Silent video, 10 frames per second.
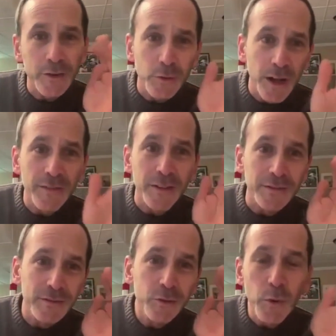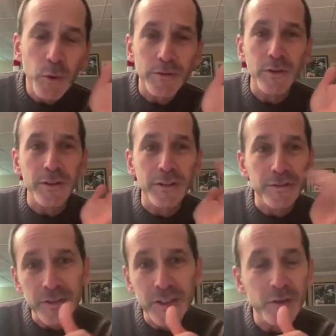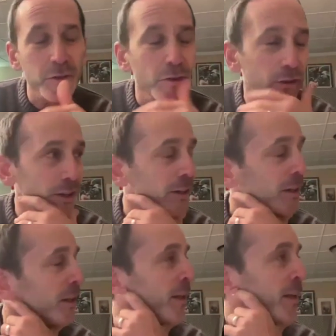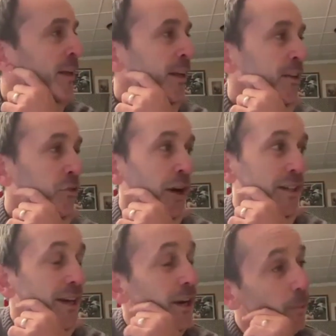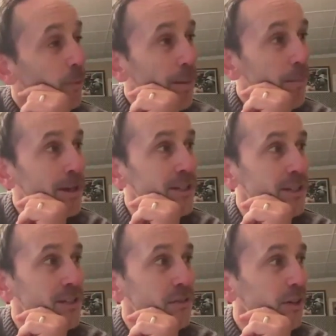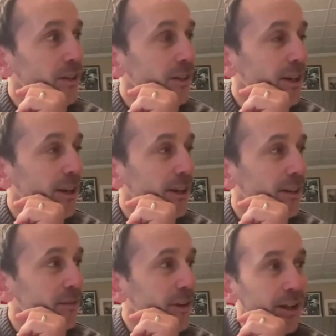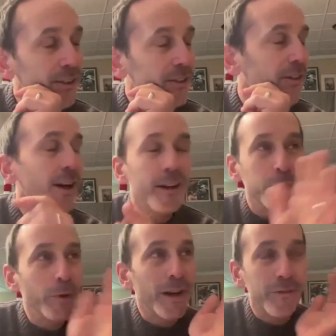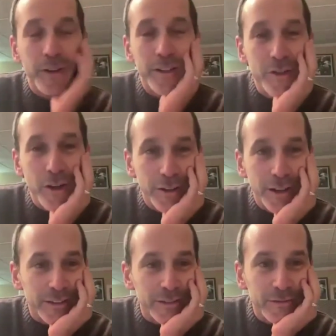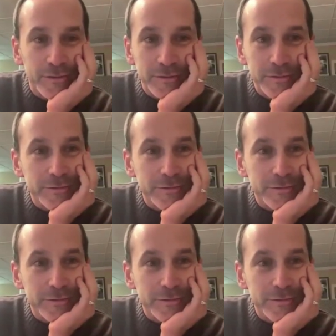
I have a 12-year-old and a 15-year-old, and trying to help them make sense of it and whatever. It's all like